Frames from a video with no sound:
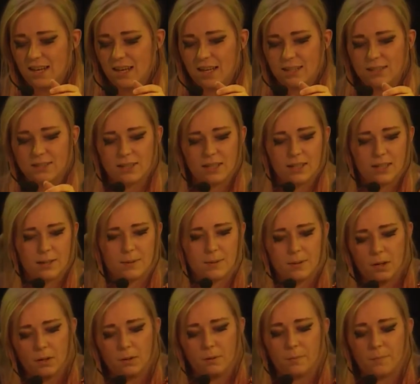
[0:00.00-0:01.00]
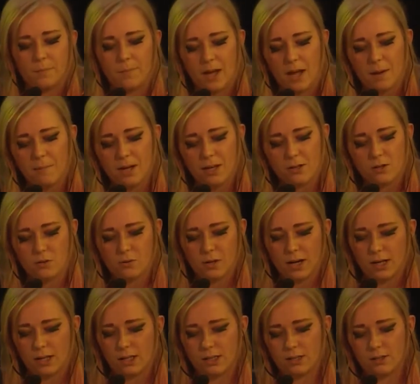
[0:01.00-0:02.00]
And oh, I might
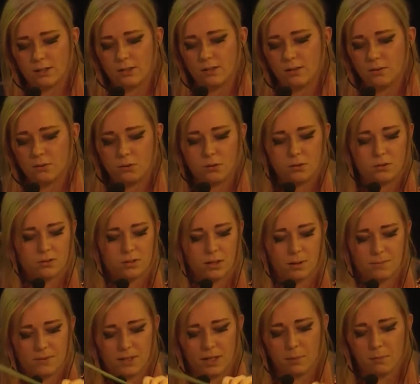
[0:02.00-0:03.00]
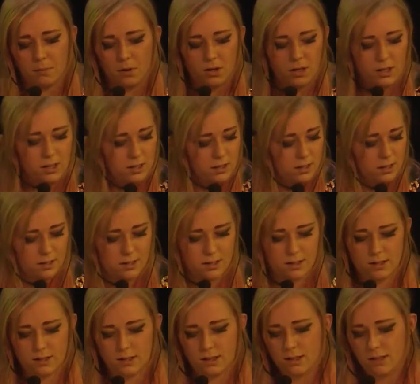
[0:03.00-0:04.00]
try to do something more.
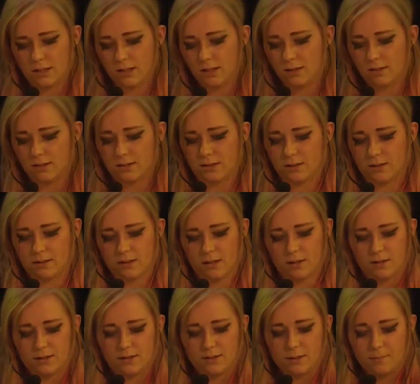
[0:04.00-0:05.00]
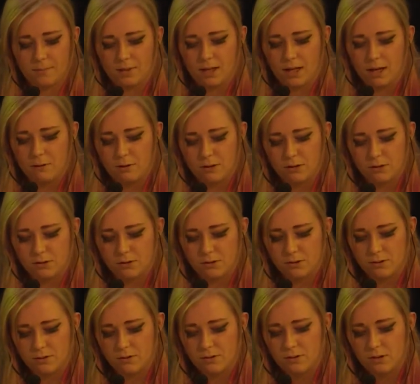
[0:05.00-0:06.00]
So there's something I want to
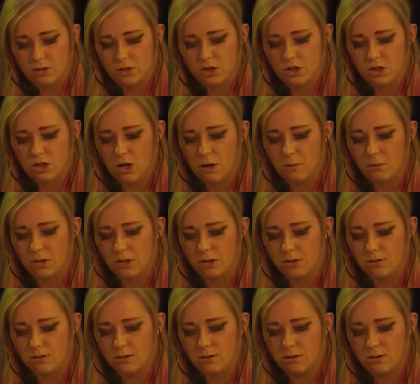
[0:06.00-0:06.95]
show you.